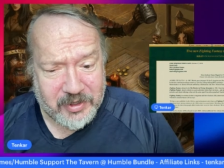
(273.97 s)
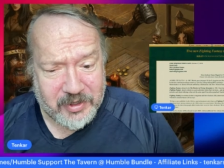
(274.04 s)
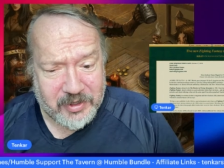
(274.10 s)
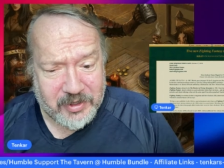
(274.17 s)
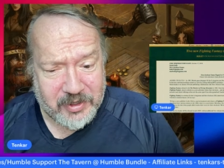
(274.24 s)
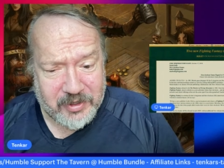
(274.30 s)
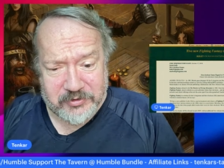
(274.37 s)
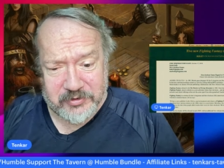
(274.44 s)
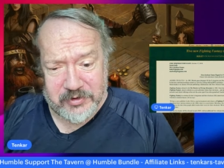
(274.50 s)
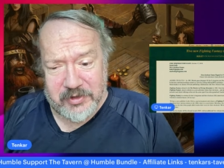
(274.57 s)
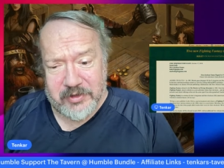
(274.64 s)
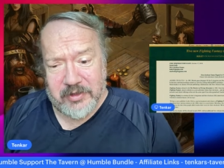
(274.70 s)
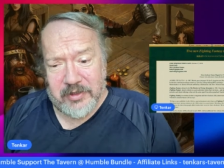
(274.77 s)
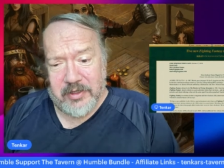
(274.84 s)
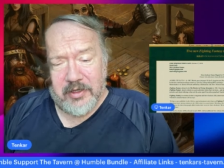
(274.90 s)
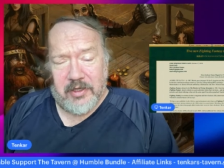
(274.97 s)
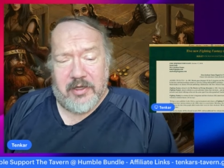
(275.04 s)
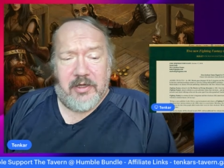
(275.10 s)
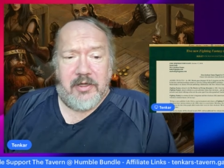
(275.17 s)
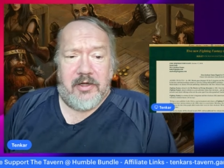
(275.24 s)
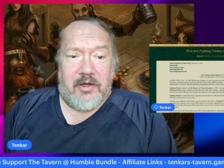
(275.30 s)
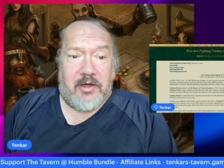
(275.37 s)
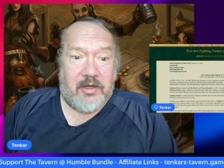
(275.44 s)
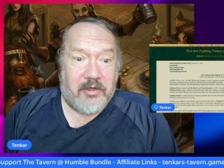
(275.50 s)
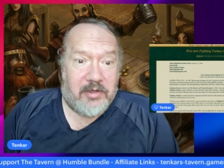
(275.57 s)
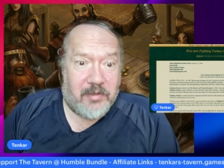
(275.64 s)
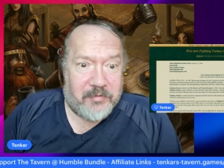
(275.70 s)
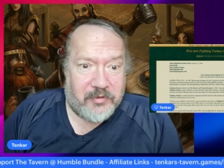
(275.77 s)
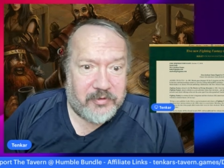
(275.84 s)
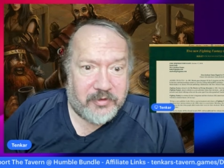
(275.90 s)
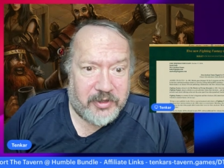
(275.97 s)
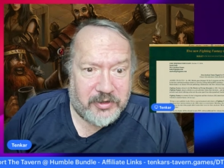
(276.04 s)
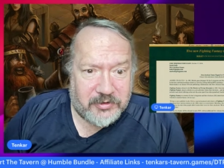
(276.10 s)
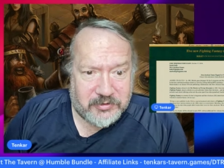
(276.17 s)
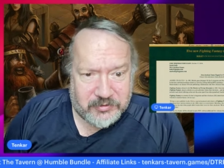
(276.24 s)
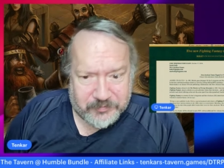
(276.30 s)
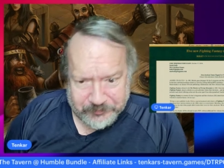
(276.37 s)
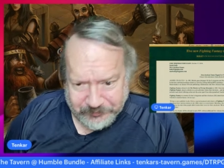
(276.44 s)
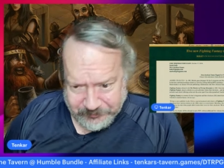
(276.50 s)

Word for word: obviously. A couple of links.